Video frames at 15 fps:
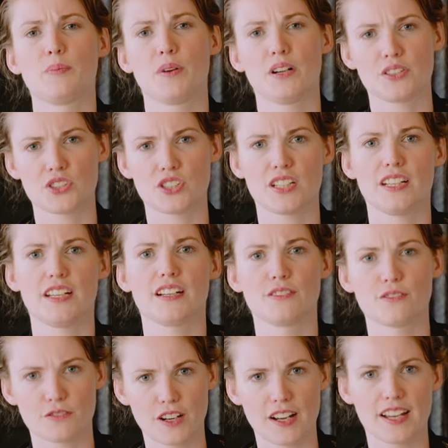punchy
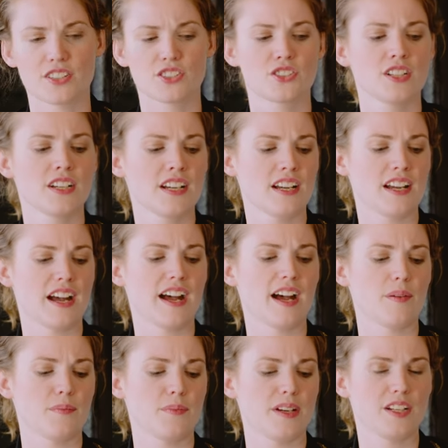and fresh
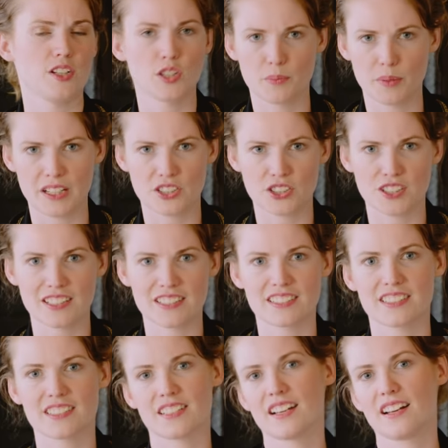and
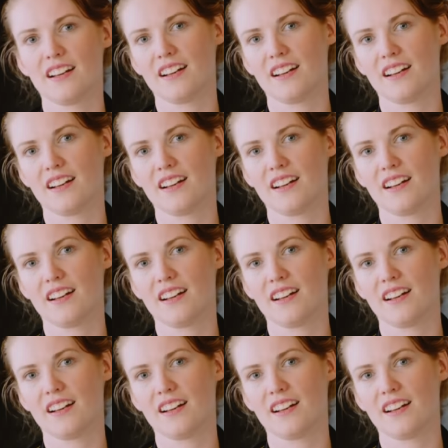herbaceous,